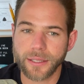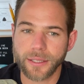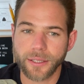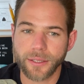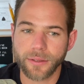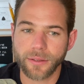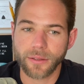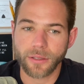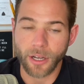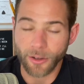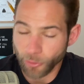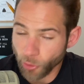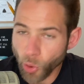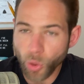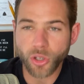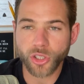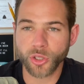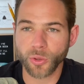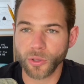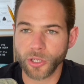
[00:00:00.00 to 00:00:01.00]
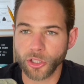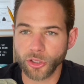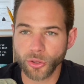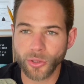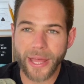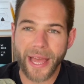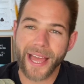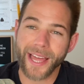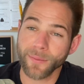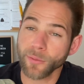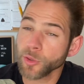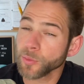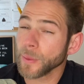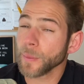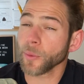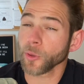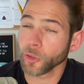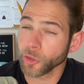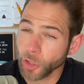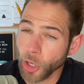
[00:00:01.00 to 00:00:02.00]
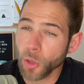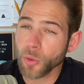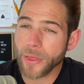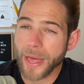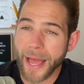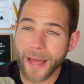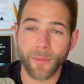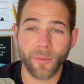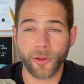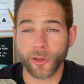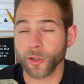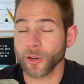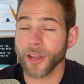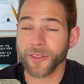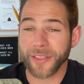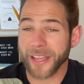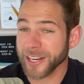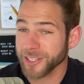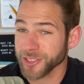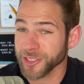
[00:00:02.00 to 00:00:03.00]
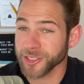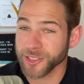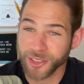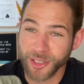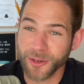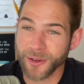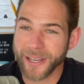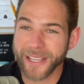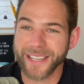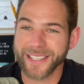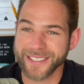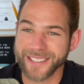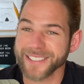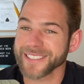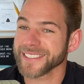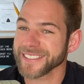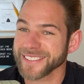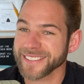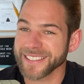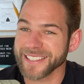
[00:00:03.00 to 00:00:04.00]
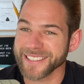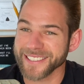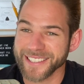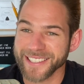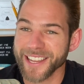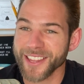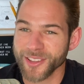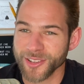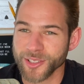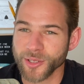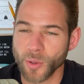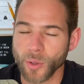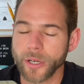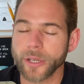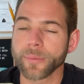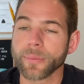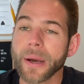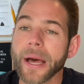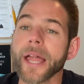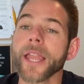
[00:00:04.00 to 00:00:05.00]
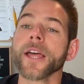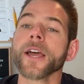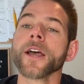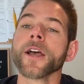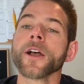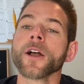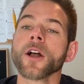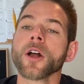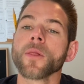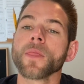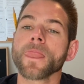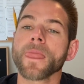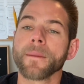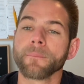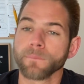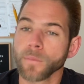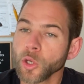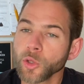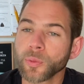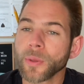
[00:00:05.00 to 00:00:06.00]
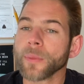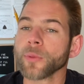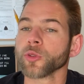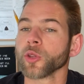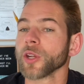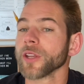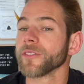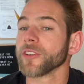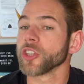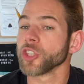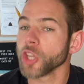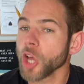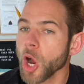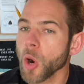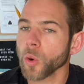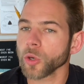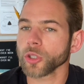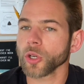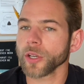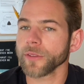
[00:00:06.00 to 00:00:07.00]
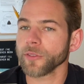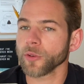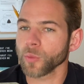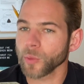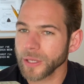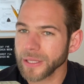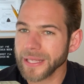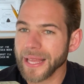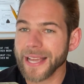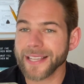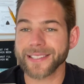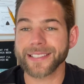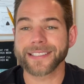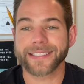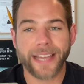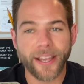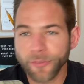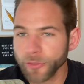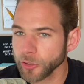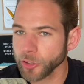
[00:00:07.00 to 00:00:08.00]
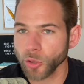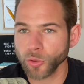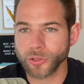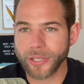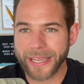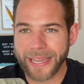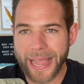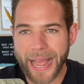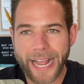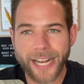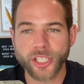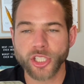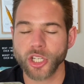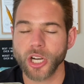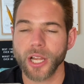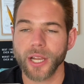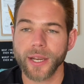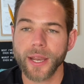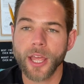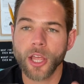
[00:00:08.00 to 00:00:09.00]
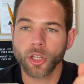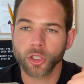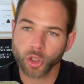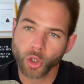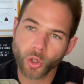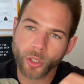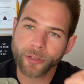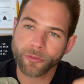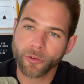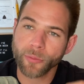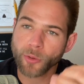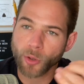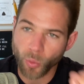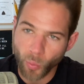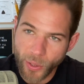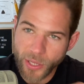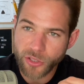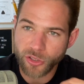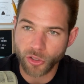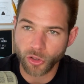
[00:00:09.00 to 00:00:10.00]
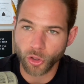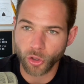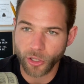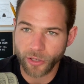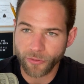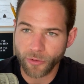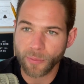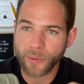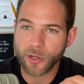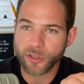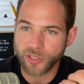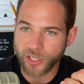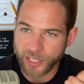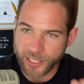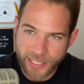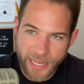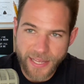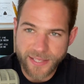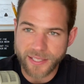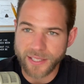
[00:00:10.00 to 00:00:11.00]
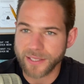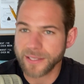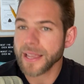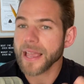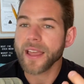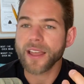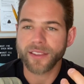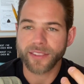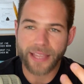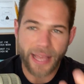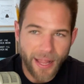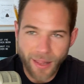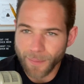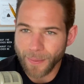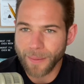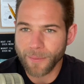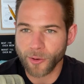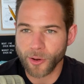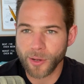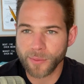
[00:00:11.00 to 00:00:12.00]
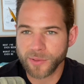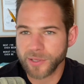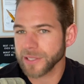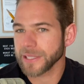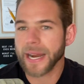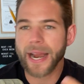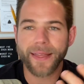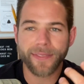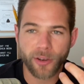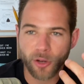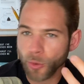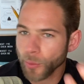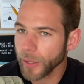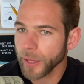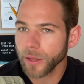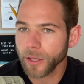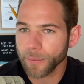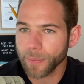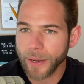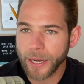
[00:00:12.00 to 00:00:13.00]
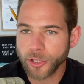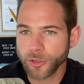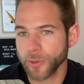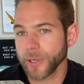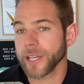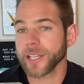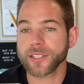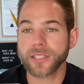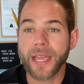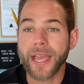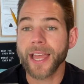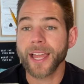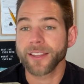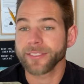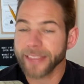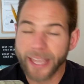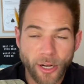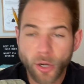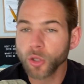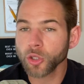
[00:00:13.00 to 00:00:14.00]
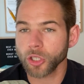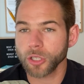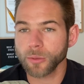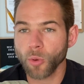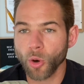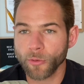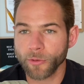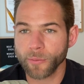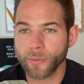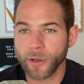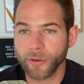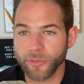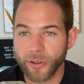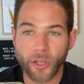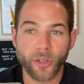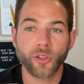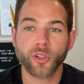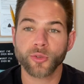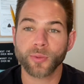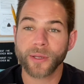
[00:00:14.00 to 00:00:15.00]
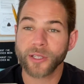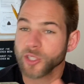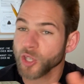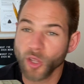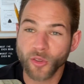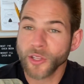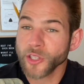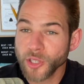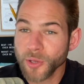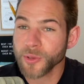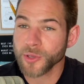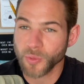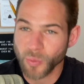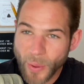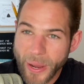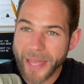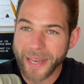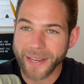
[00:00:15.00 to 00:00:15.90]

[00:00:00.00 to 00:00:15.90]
Of course, you want to do that. And most people know that. Whether or not they actually do it is, is another story. But most people don't even know or don't even realize and definitely don't take action on learning from their wins and learning from their successes. The Alabama Crimson Tide, the New England Patriots, they don't learn more from their failures because all they do is win.